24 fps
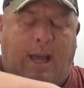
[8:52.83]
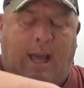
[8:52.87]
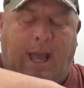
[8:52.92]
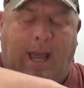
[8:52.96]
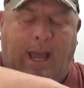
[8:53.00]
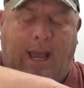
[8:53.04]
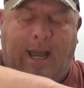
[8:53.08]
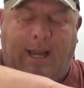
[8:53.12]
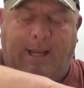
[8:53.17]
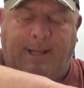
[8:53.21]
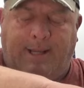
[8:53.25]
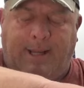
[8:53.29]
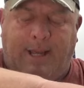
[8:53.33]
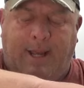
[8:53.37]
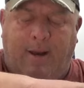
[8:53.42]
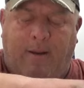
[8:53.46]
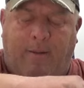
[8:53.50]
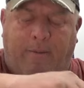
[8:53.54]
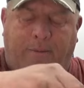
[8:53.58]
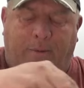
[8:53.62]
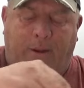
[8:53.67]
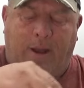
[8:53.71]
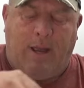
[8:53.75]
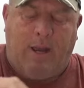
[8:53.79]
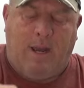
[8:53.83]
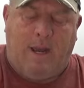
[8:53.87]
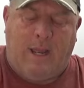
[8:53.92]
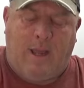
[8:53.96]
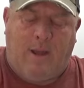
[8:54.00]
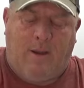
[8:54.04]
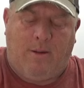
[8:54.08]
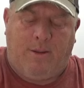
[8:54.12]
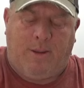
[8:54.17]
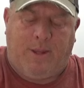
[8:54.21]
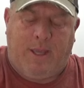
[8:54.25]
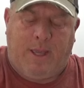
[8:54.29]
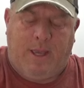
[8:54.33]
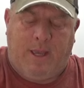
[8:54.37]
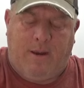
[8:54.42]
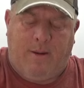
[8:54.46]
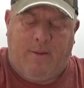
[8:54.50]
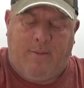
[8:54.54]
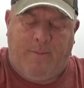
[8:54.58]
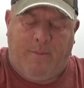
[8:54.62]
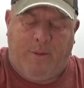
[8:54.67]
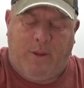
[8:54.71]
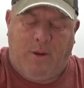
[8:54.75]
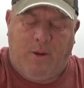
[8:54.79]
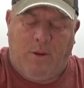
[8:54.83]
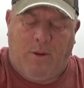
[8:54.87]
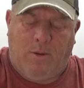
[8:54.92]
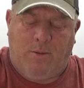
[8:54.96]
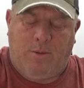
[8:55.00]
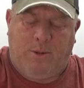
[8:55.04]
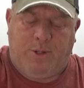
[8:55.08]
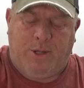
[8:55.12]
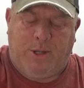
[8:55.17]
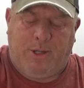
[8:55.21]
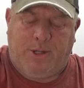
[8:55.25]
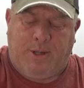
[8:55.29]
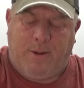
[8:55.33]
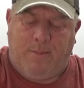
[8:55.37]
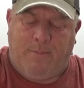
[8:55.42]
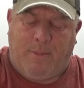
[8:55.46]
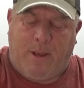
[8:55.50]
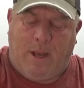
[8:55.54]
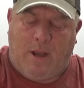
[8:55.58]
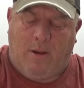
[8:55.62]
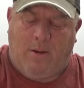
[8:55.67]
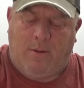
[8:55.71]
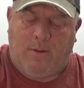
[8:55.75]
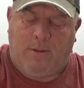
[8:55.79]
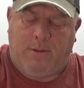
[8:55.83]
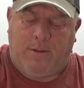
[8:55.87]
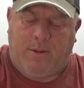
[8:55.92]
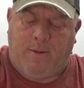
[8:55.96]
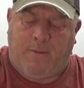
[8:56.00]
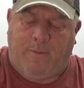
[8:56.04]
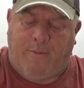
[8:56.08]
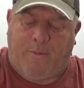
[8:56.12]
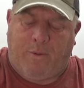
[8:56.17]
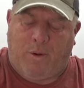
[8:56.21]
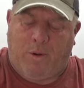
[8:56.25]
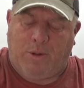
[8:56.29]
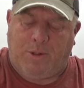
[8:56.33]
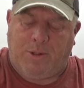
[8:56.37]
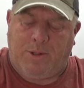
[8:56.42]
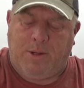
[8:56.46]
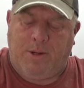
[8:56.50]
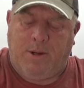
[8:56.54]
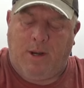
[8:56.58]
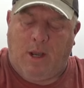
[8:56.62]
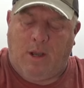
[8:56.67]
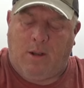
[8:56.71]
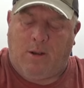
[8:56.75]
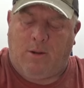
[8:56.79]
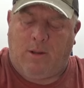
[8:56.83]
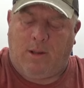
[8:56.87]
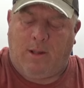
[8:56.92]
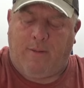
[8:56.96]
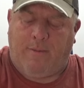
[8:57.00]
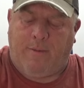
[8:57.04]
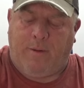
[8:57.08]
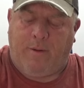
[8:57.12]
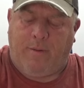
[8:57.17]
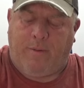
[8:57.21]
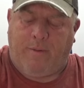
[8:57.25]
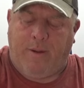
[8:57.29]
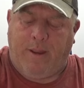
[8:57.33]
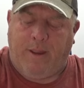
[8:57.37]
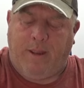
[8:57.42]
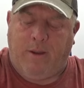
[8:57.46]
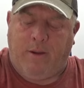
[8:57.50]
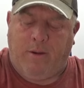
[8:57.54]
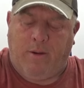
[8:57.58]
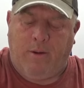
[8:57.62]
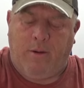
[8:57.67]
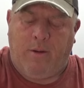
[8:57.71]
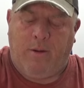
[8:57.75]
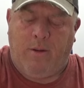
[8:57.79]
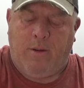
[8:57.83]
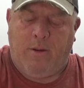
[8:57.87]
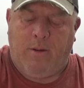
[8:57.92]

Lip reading: I tend to find out that, you know, just about the first knuckle of your finger,